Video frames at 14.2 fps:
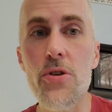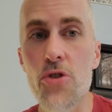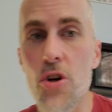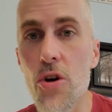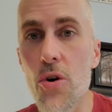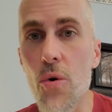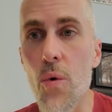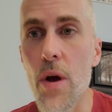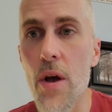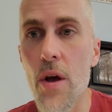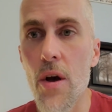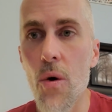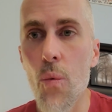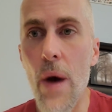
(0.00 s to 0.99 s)
to do
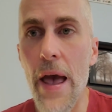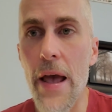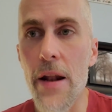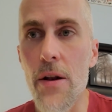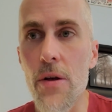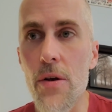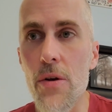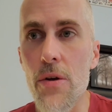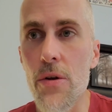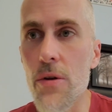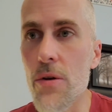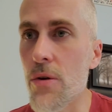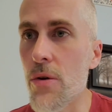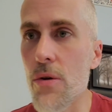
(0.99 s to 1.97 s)
when
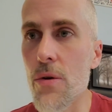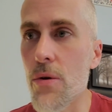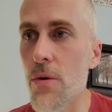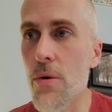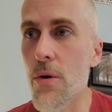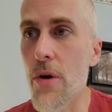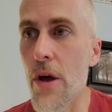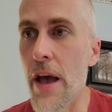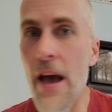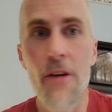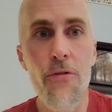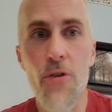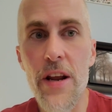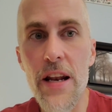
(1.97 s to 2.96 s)

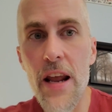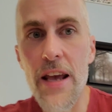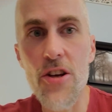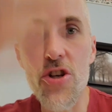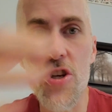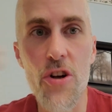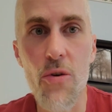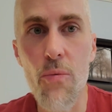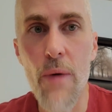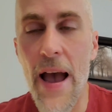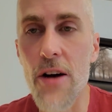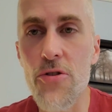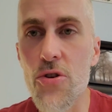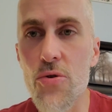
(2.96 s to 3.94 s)
every nation
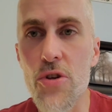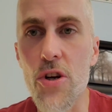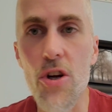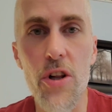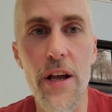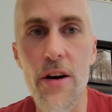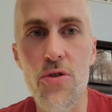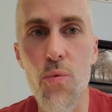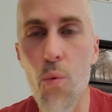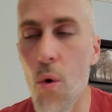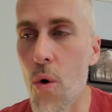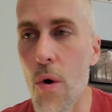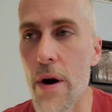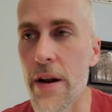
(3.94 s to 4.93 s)
around you declares
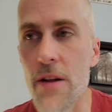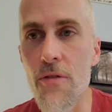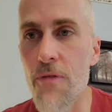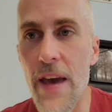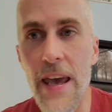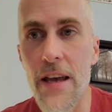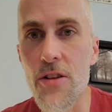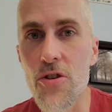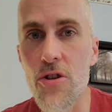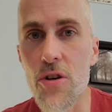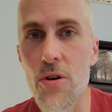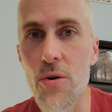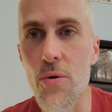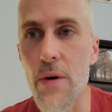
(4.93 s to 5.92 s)
war and invades
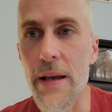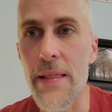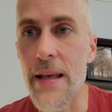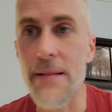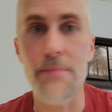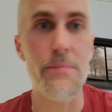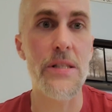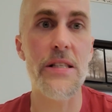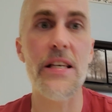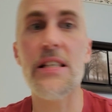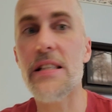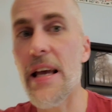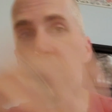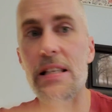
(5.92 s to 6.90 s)
you, and then
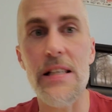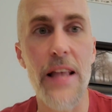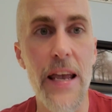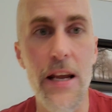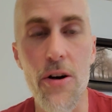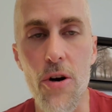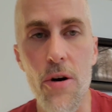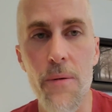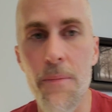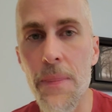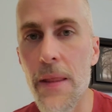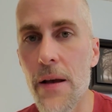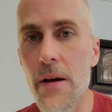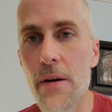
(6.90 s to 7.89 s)
six days later
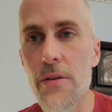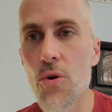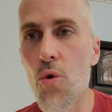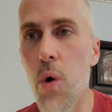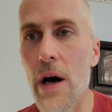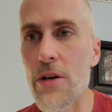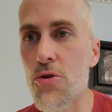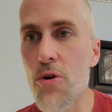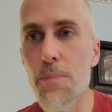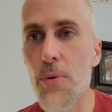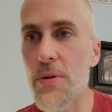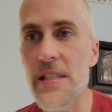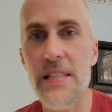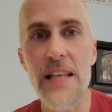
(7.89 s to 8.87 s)
you
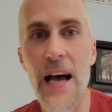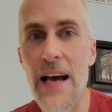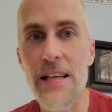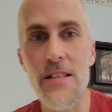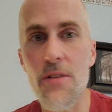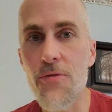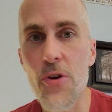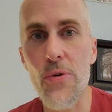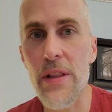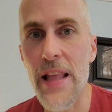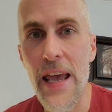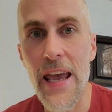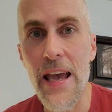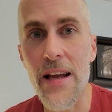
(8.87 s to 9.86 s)
quadruple the size of your
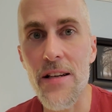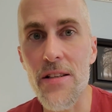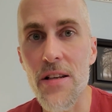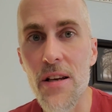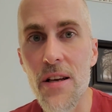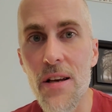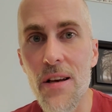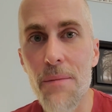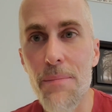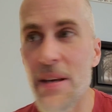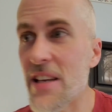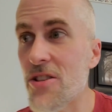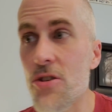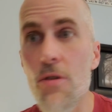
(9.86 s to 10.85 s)
land?
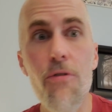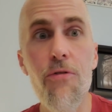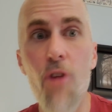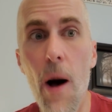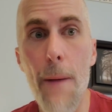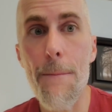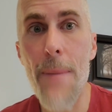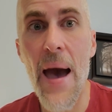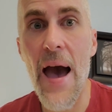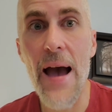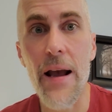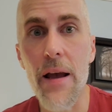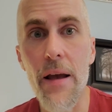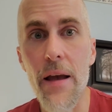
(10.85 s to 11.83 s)
because you fought
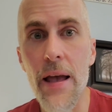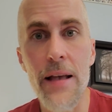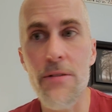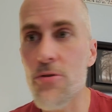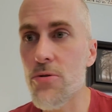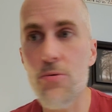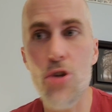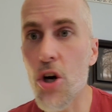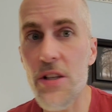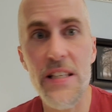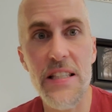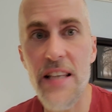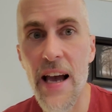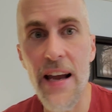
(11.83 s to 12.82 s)
back and took
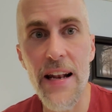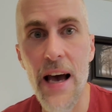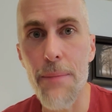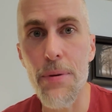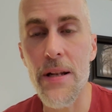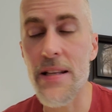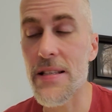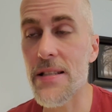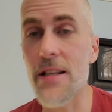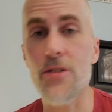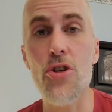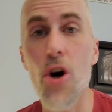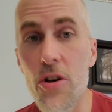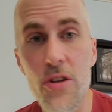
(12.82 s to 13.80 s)
the Sinai Peninsula,
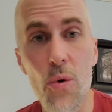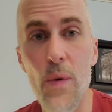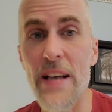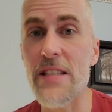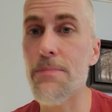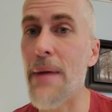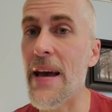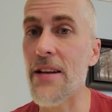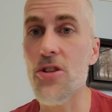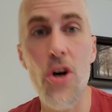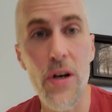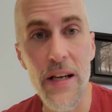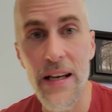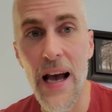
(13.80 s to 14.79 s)
took the West Bank,
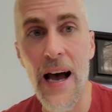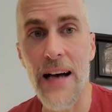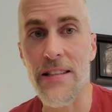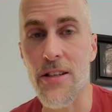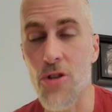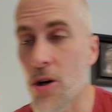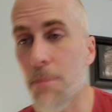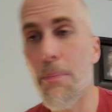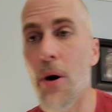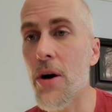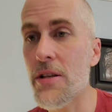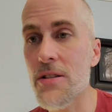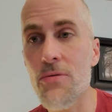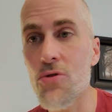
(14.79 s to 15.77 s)
took Gaza, took
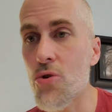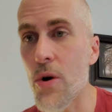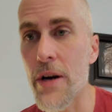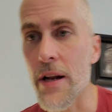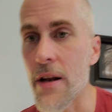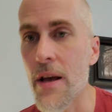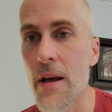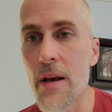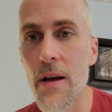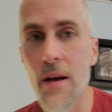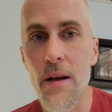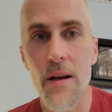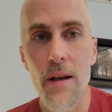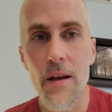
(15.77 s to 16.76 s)
parts of Jordan
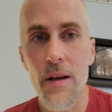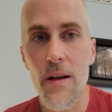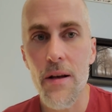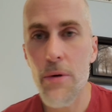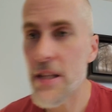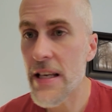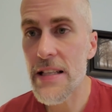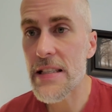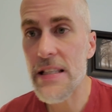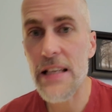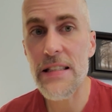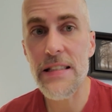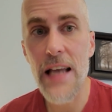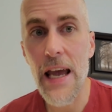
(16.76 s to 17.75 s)
within
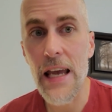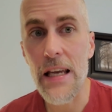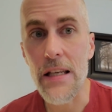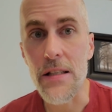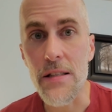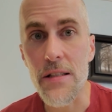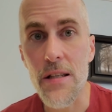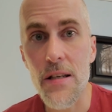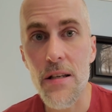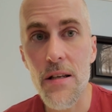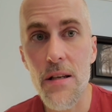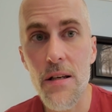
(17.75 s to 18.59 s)
six days.